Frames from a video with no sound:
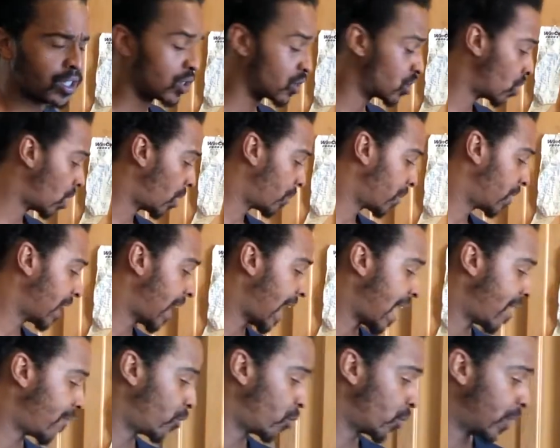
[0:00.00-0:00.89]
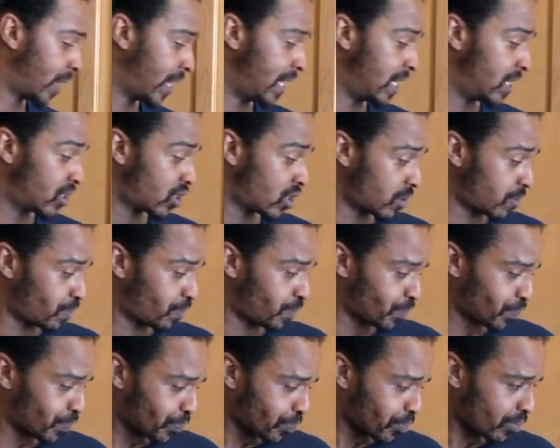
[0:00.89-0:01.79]
So I'm gonna have greens
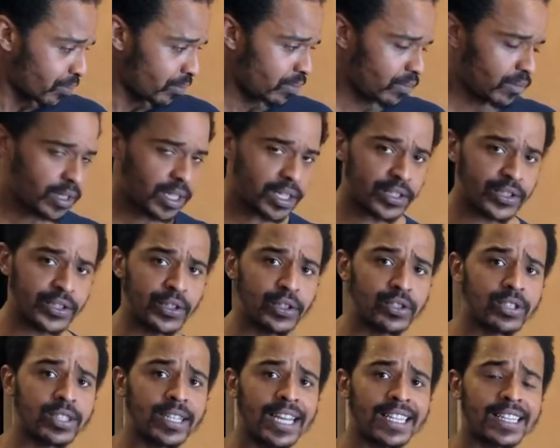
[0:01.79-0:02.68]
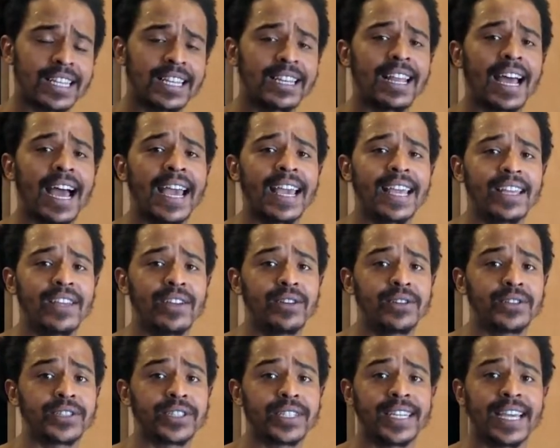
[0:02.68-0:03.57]
usually at the night,
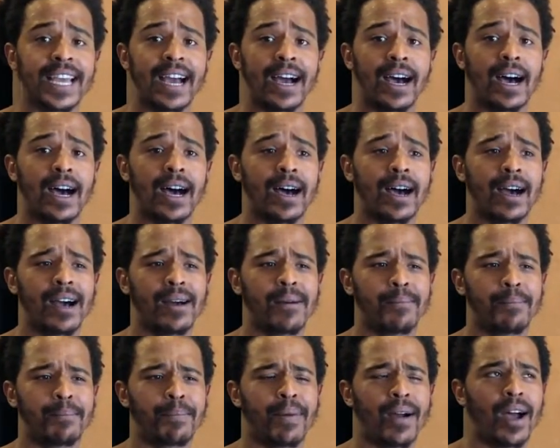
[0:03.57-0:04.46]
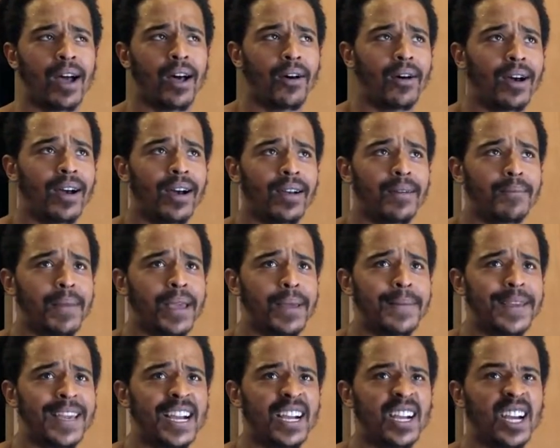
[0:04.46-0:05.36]
usually
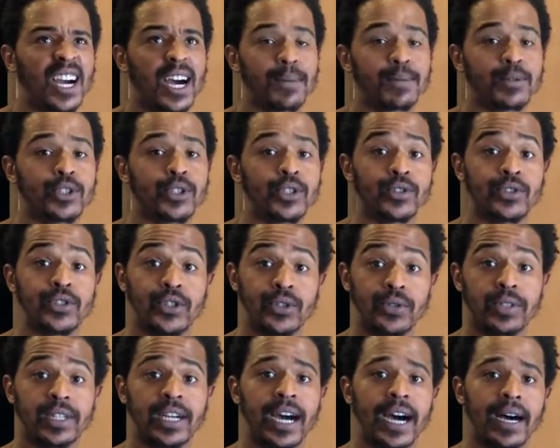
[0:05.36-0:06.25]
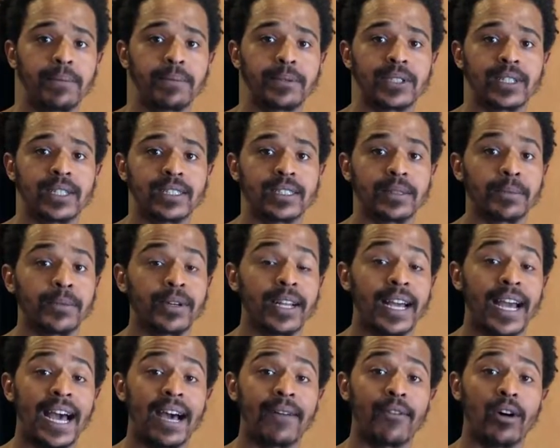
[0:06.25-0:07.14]
maybe a cup to 2 cups, because I'm
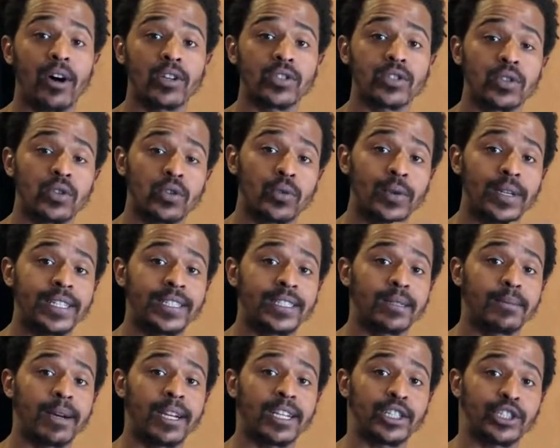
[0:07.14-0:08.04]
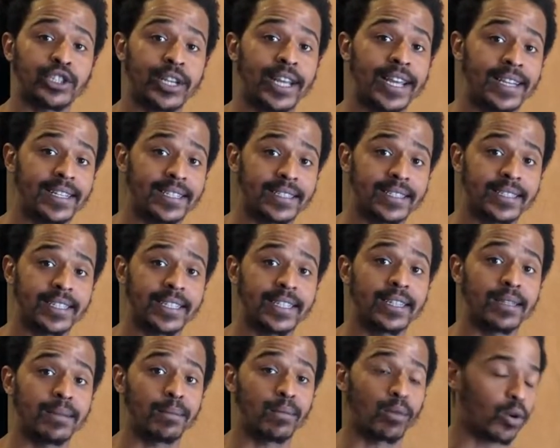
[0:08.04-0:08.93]
gonna have also greens in my shakes in
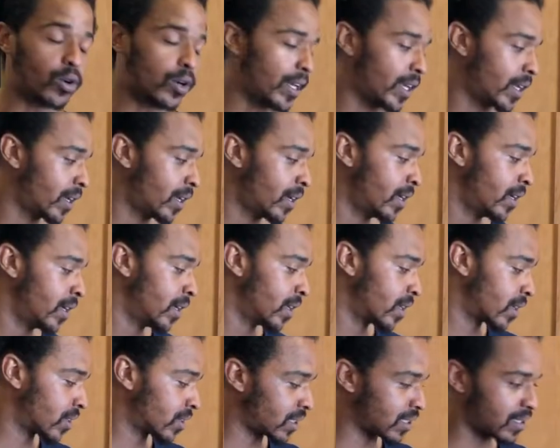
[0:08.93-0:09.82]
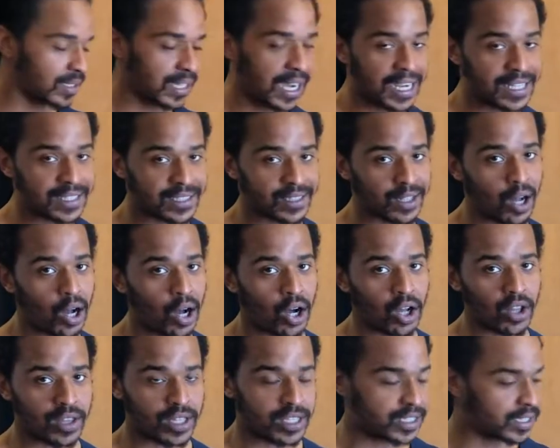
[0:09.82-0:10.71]
the morning. There's a science to
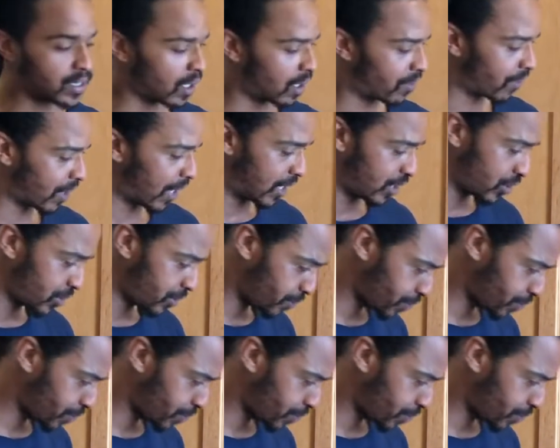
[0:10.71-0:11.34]
all this stuff, guys.